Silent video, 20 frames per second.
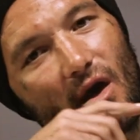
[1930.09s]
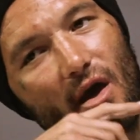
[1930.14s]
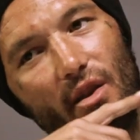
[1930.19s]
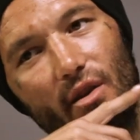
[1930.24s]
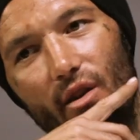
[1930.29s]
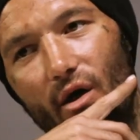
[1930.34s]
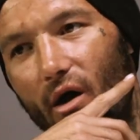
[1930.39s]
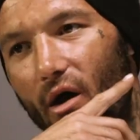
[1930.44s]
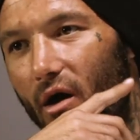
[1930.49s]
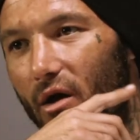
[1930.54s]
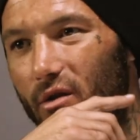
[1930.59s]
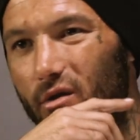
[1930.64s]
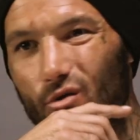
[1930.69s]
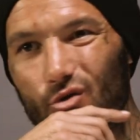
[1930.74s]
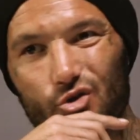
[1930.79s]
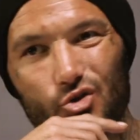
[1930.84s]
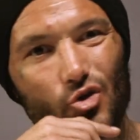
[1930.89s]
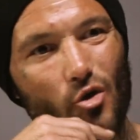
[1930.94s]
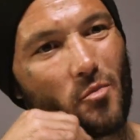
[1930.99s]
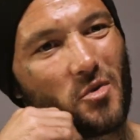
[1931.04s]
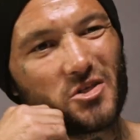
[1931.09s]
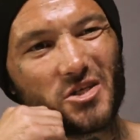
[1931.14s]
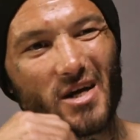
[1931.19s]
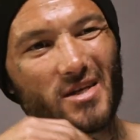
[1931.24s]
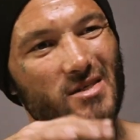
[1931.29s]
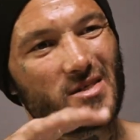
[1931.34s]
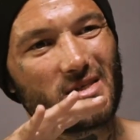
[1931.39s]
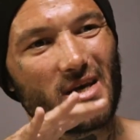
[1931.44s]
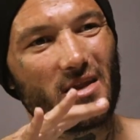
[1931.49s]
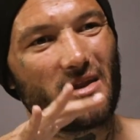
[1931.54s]
And there was so much
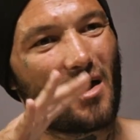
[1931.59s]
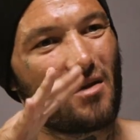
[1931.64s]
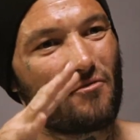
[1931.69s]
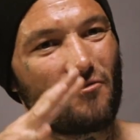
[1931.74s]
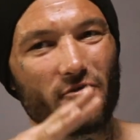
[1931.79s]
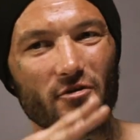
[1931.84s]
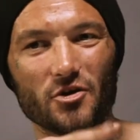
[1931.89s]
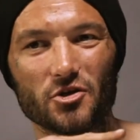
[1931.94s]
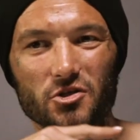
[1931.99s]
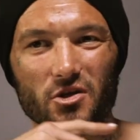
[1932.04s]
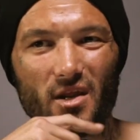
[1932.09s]
unsaid, unfinished.